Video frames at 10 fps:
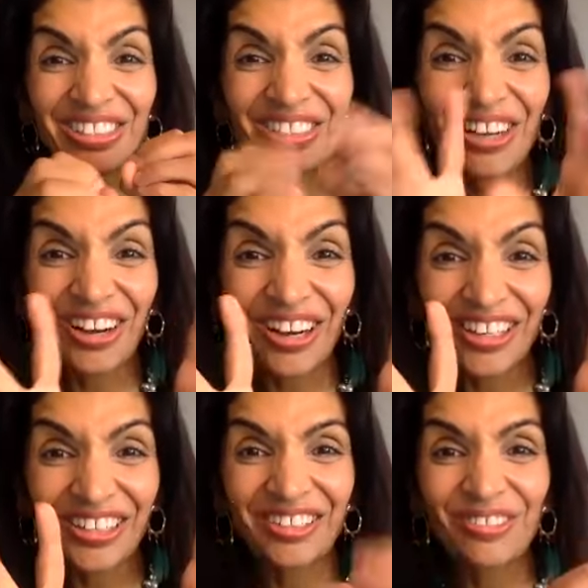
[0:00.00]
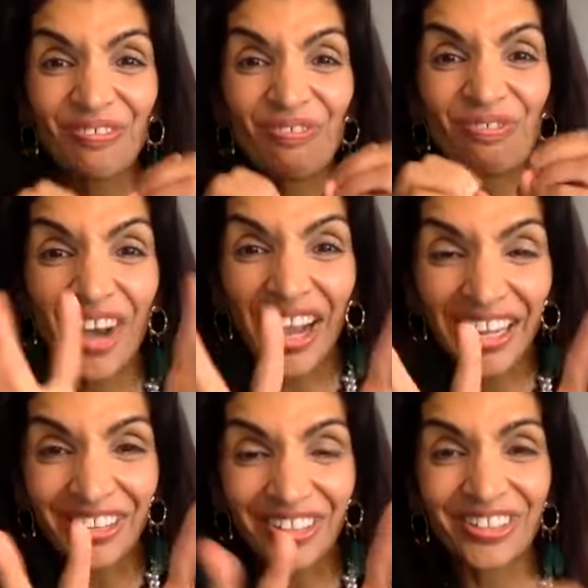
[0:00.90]
star
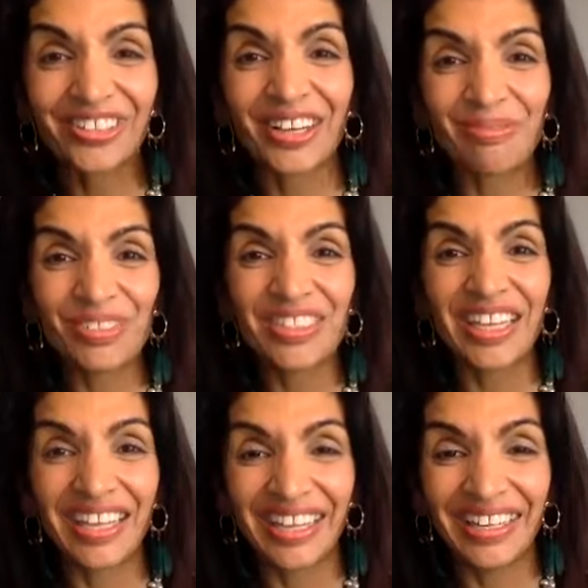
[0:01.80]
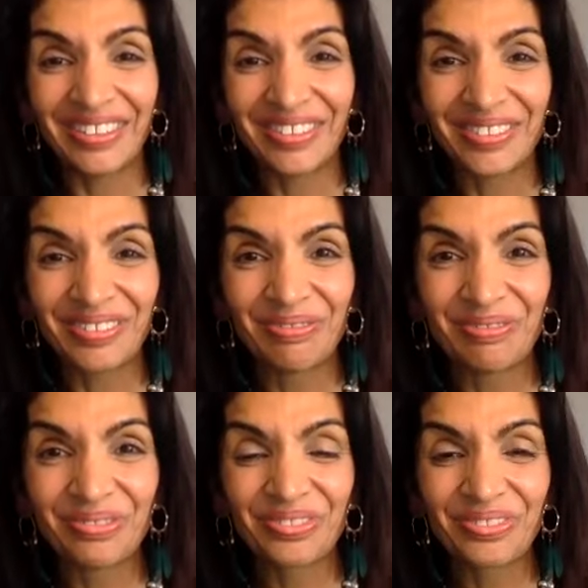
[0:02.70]
fire comes in,
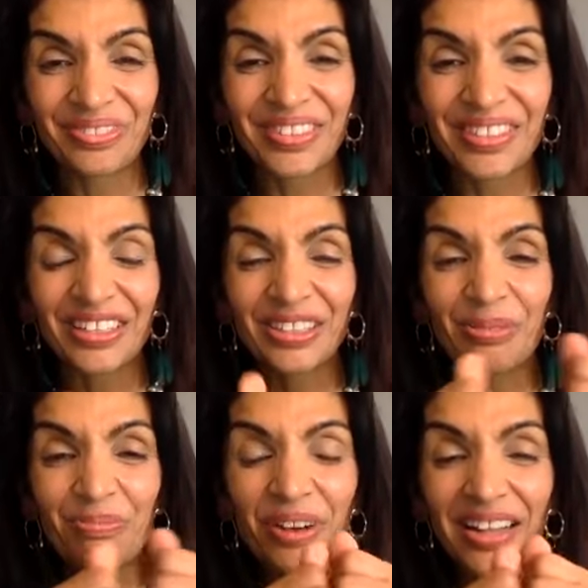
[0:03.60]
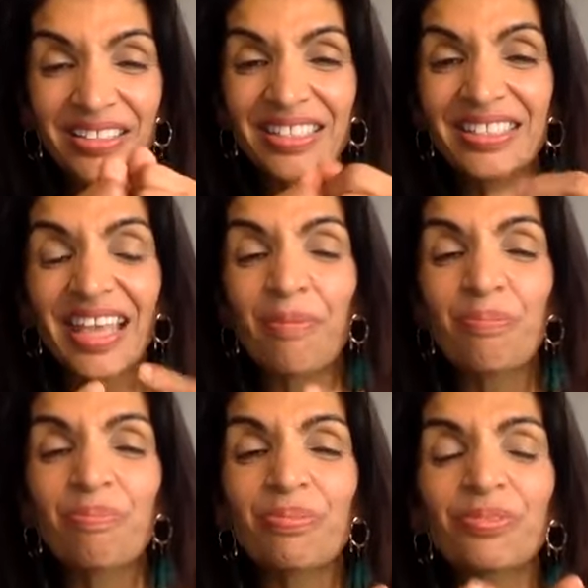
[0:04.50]
compresses,
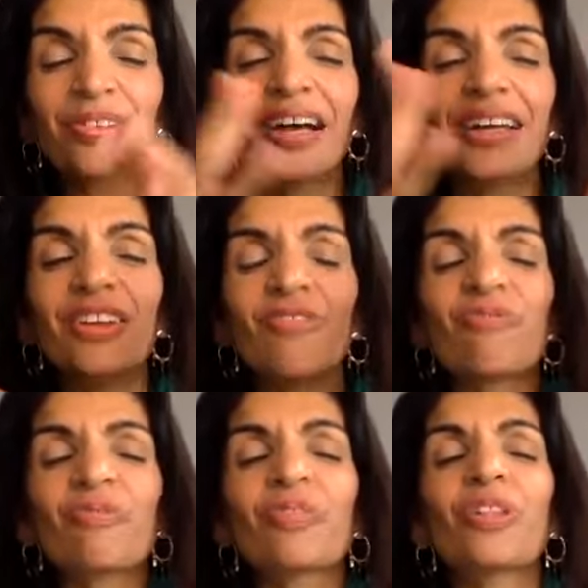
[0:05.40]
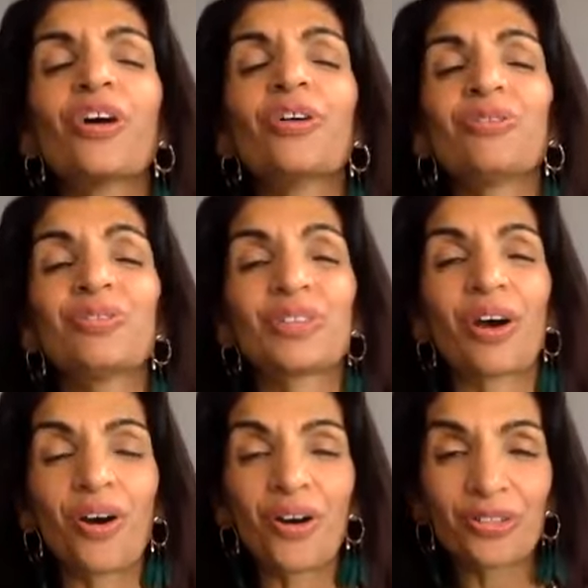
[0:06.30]
and blood flows
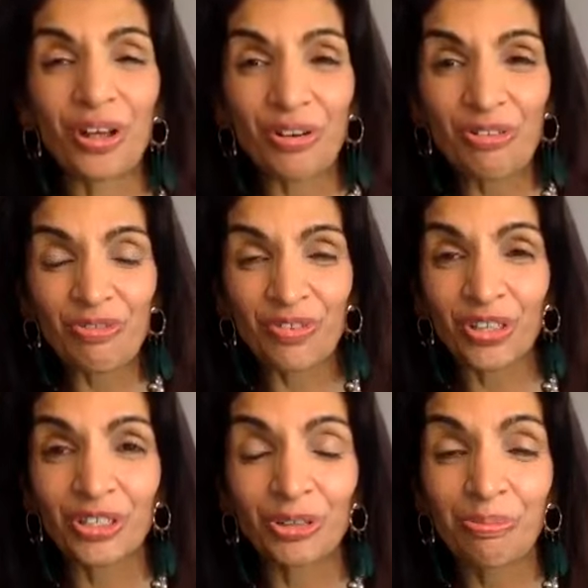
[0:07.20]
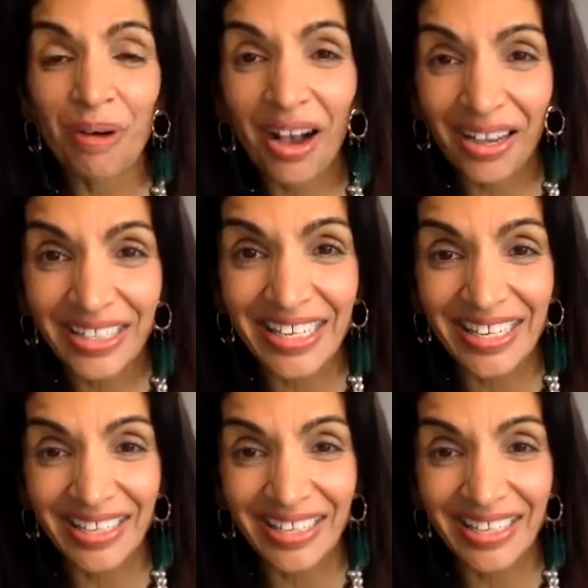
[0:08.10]
all over your body.